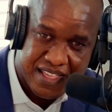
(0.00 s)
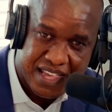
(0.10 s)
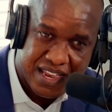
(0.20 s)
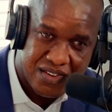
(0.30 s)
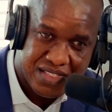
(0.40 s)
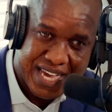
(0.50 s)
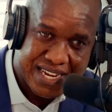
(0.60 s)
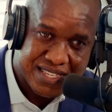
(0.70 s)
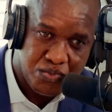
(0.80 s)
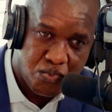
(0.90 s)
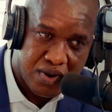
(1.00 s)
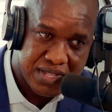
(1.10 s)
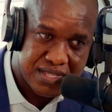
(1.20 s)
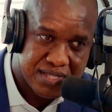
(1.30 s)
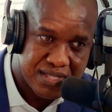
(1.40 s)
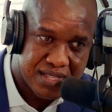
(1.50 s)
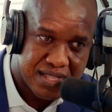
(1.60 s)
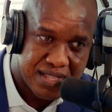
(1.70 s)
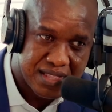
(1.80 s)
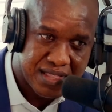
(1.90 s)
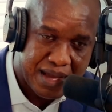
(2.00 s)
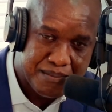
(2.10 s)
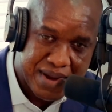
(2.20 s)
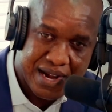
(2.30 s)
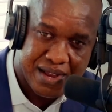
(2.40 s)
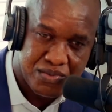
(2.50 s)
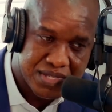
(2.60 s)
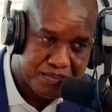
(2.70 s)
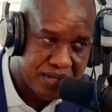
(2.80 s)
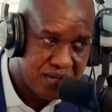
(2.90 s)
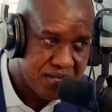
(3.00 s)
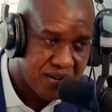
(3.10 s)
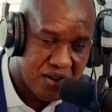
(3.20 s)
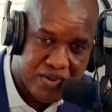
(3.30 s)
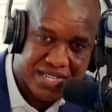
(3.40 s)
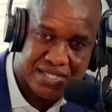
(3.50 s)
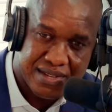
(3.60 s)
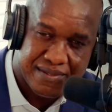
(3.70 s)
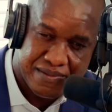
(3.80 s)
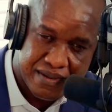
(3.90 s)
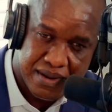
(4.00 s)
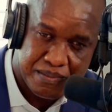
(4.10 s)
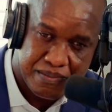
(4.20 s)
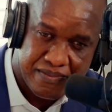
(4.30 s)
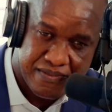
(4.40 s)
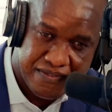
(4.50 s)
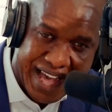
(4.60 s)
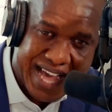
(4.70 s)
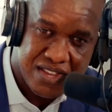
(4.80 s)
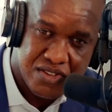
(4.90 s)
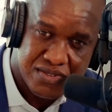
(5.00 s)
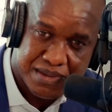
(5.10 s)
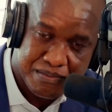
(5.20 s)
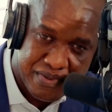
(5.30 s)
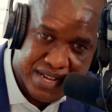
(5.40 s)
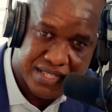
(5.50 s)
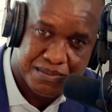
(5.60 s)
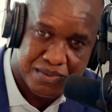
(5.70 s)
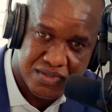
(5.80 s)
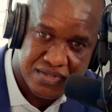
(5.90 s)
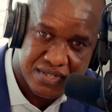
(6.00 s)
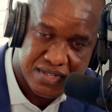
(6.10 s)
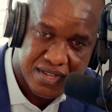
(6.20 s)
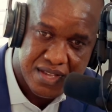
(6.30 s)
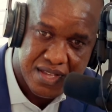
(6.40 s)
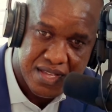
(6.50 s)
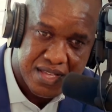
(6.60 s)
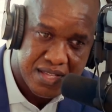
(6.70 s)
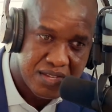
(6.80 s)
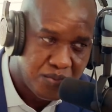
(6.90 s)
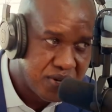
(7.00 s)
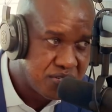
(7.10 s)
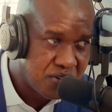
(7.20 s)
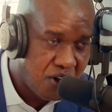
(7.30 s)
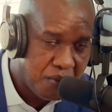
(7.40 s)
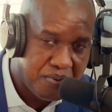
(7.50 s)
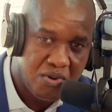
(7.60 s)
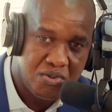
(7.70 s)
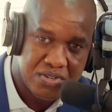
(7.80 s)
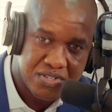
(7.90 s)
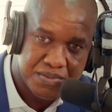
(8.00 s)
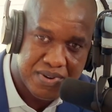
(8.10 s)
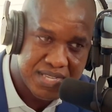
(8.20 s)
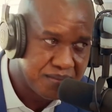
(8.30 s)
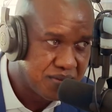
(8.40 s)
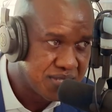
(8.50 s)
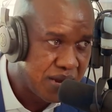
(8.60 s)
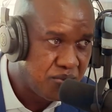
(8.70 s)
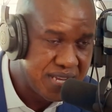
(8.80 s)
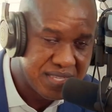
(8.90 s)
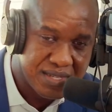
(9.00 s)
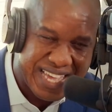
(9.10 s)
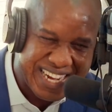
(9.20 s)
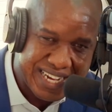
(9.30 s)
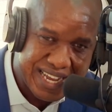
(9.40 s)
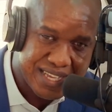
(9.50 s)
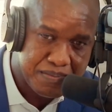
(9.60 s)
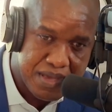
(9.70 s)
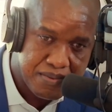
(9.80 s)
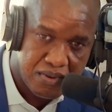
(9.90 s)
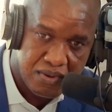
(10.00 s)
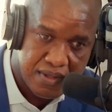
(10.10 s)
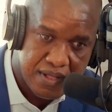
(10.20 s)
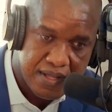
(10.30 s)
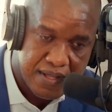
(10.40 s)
You know, that is what America was built on Christian fr- values and principles. principles. Mm-hmm. We should uphold those principles and we need to elect people.